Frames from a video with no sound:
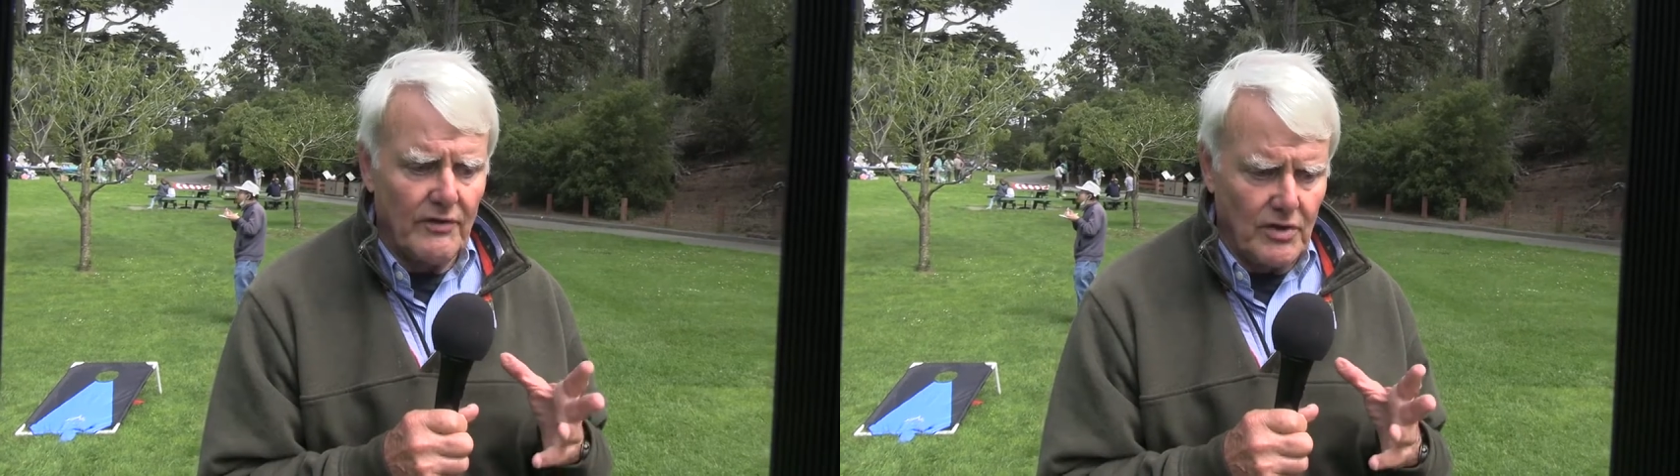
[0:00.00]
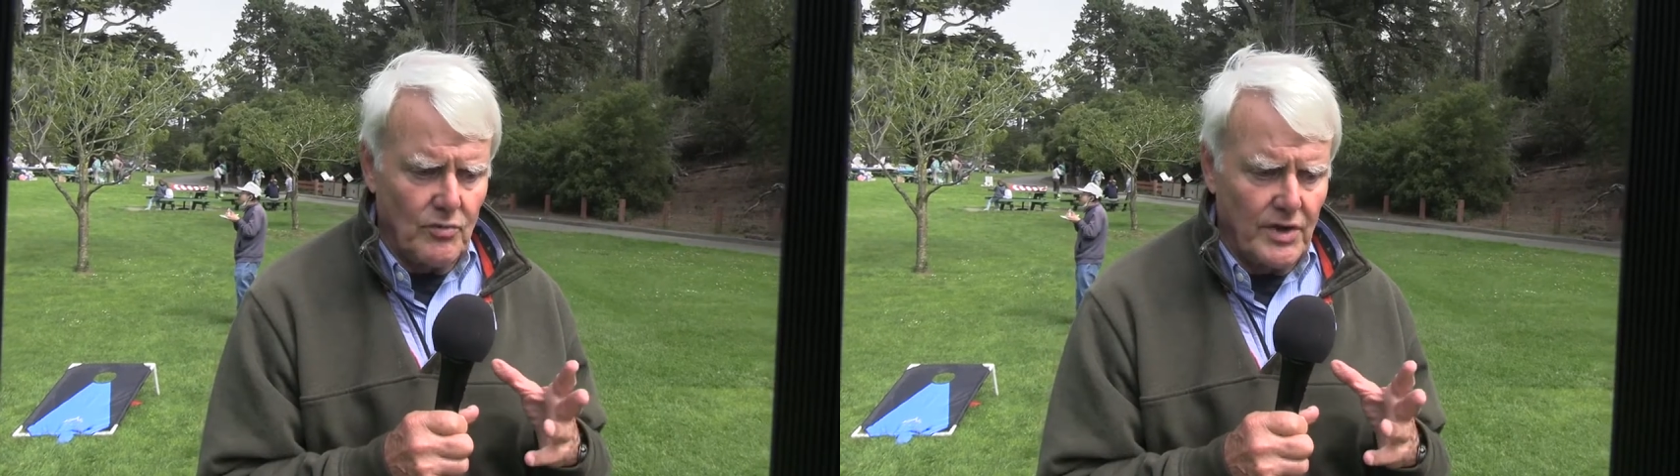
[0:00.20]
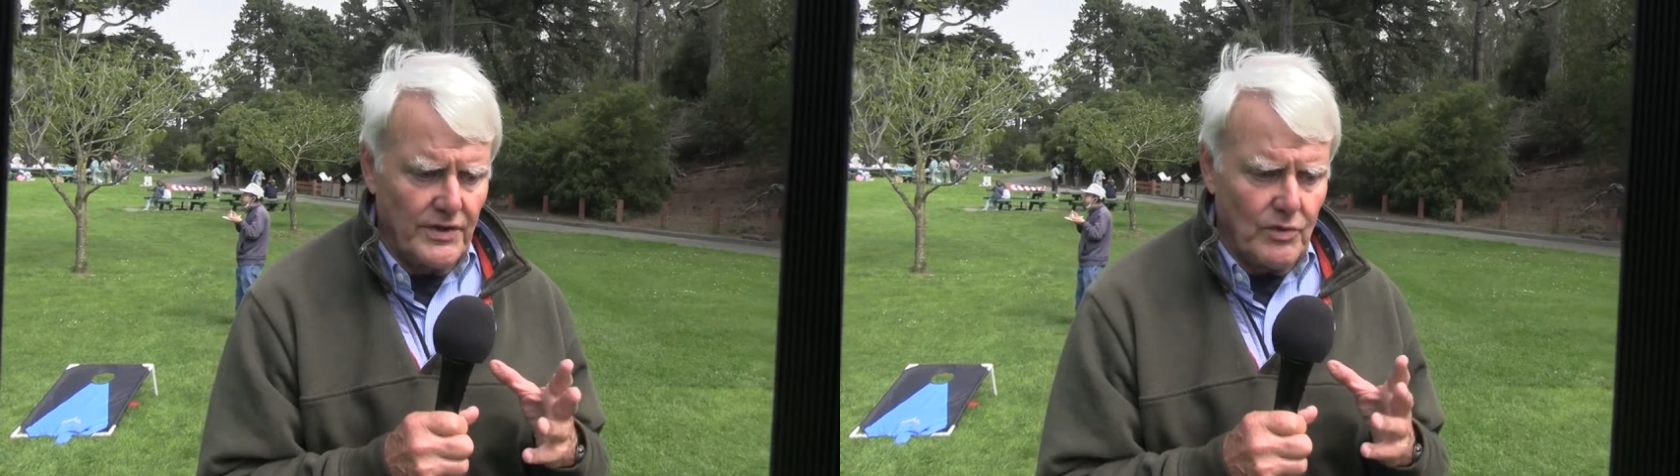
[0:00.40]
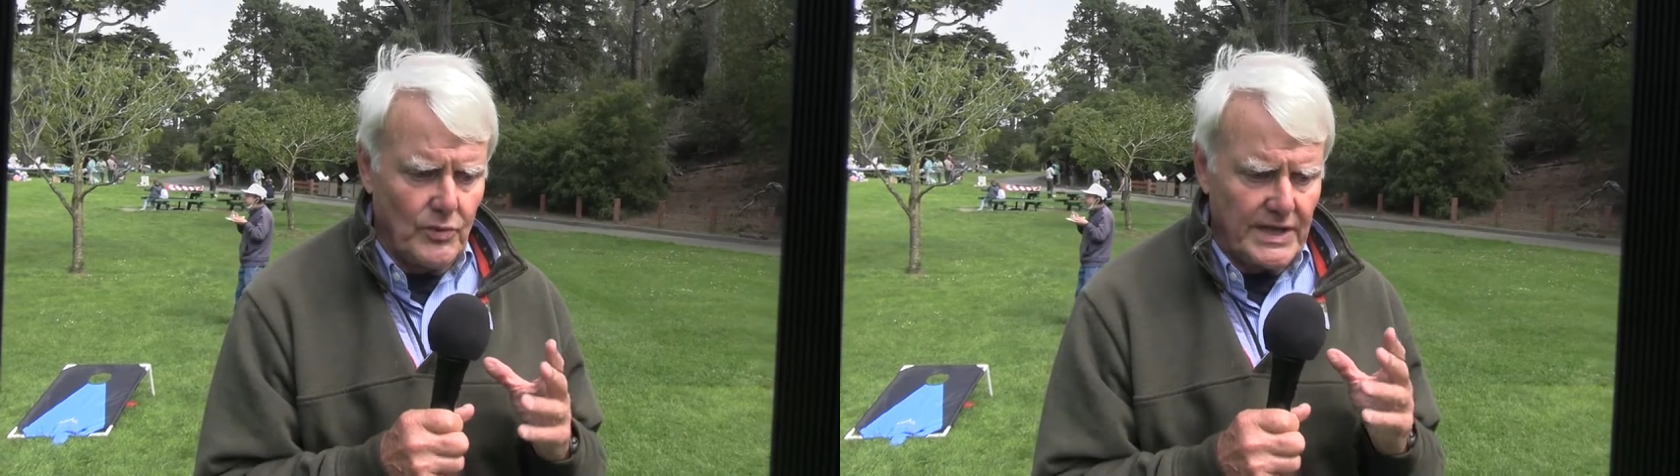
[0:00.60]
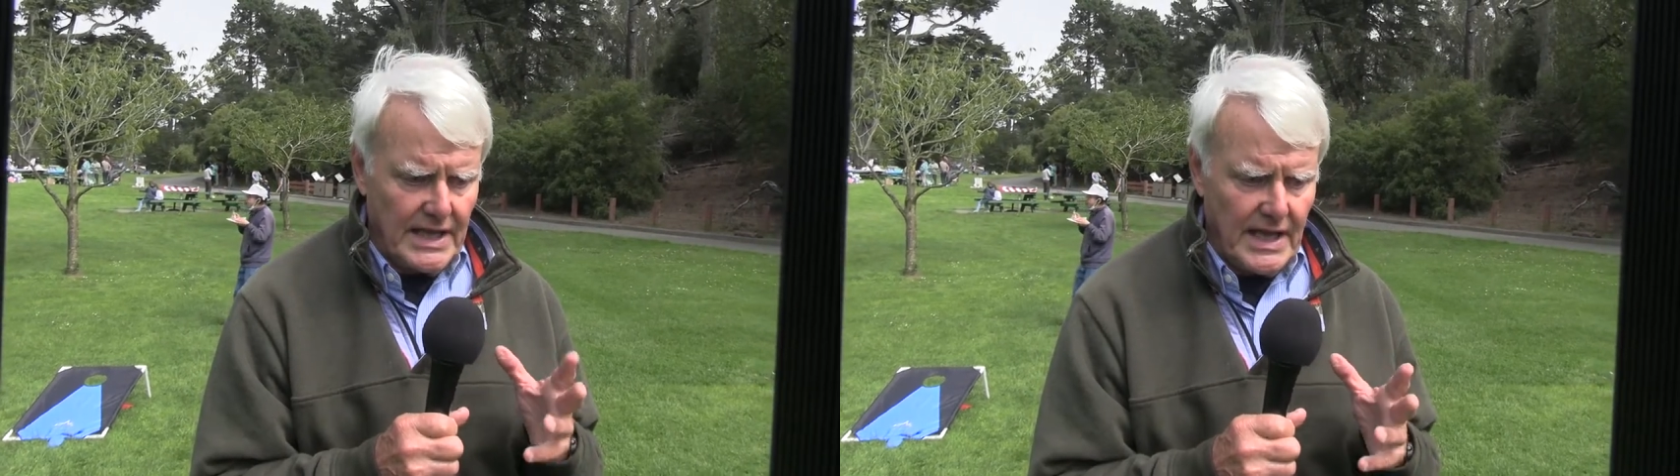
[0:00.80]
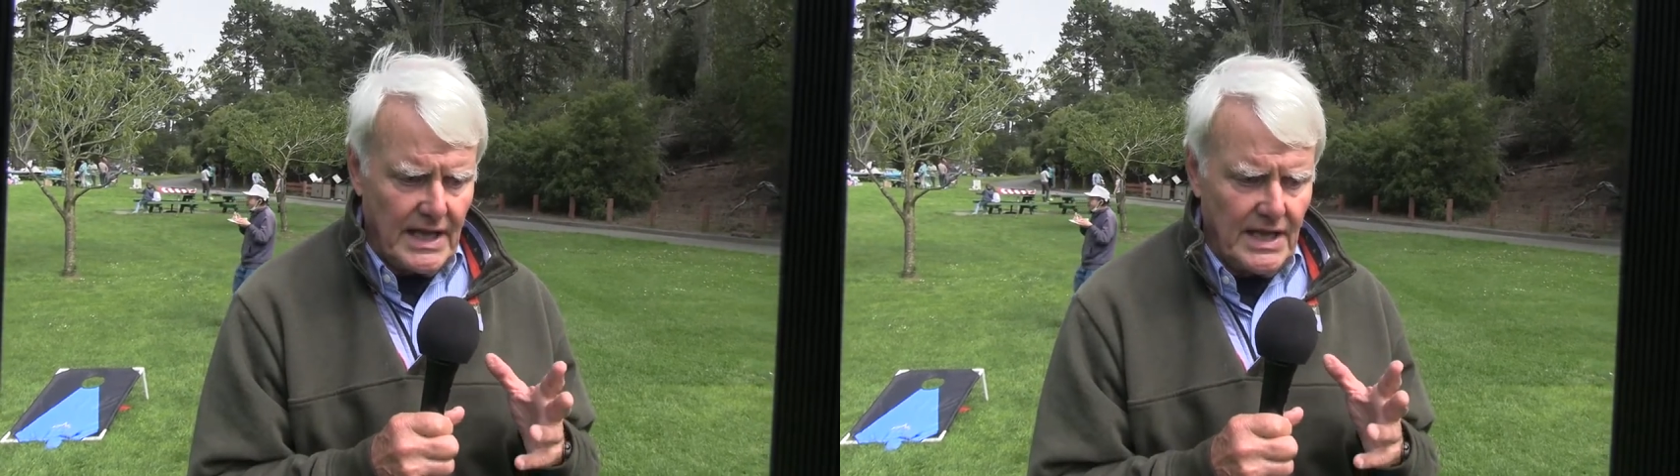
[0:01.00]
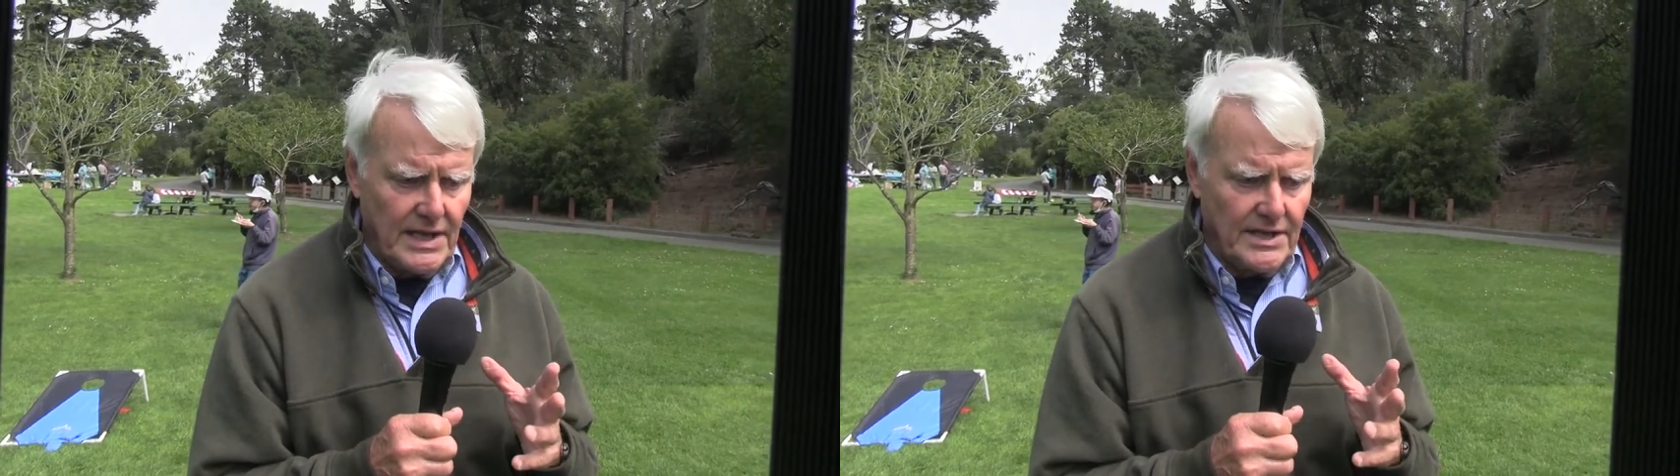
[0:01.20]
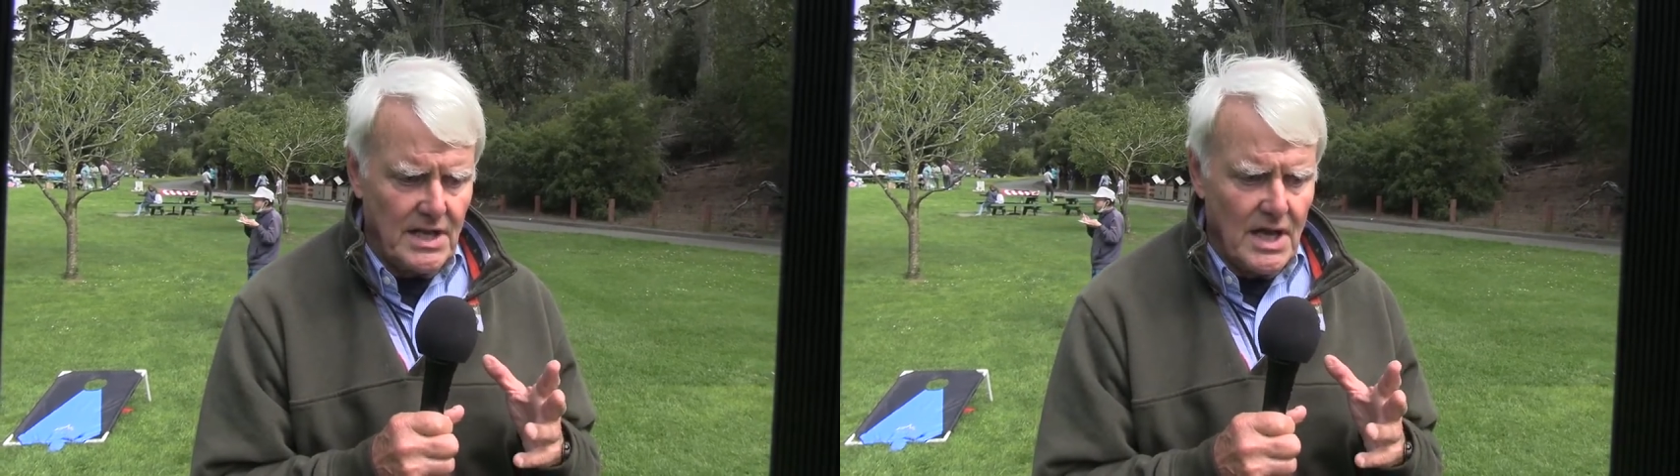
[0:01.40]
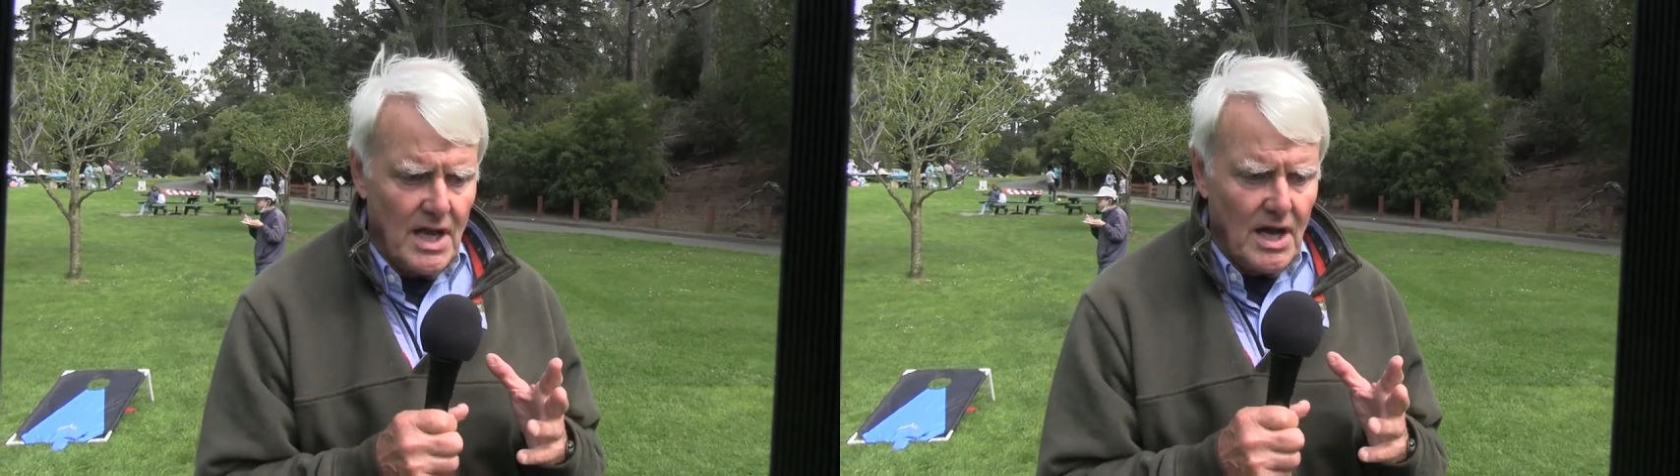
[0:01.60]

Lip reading: everyone that we can